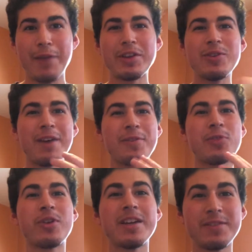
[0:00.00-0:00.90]
you have
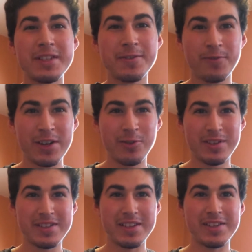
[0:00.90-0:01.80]
3 of these
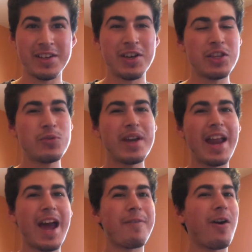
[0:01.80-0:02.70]
frequencies, you can
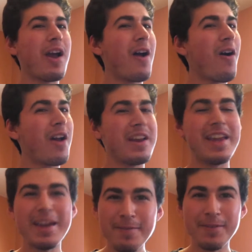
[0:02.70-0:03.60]
have an
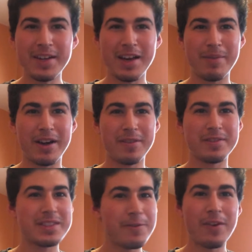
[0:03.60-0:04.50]
infinite amount of
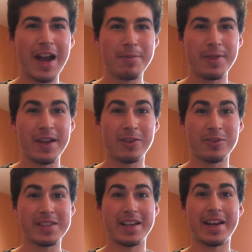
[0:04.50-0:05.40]
different hypotheticals
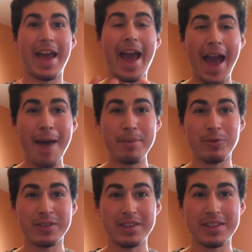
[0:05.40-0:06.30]
that could happen
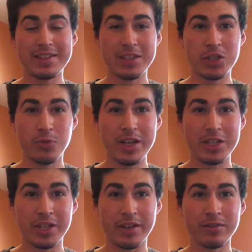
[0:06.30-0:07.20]
within this situation.
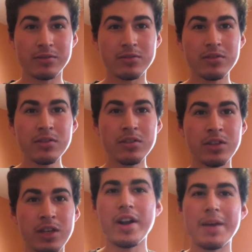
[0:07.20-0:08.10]

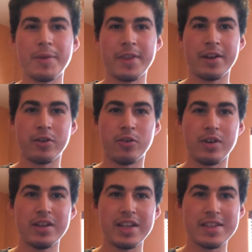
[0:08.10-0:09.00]
One hypothetical,
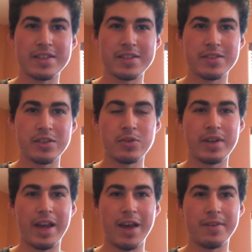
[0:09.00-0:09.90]
an instance you can
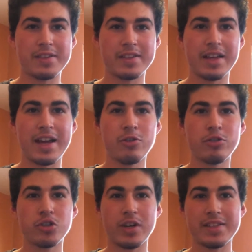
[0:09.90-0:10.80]
have is the guy who was
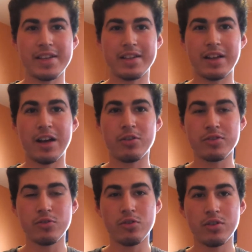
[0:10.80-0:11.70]
trying to take Kyle's
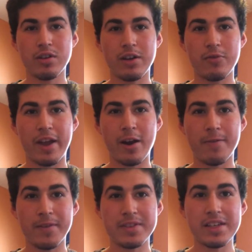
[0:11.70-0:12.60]

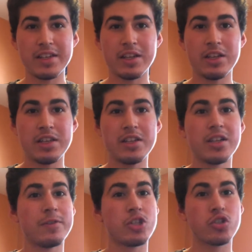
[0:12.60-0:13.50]
AR-15. He could have
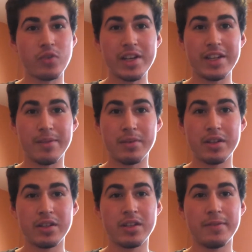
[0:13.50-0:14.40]
restrained him,
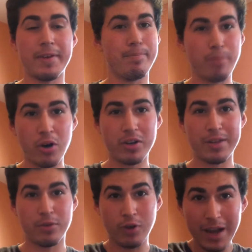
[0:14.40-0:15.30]
could have embargoed him,
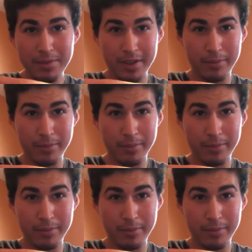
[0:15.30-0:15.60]
grabbed him,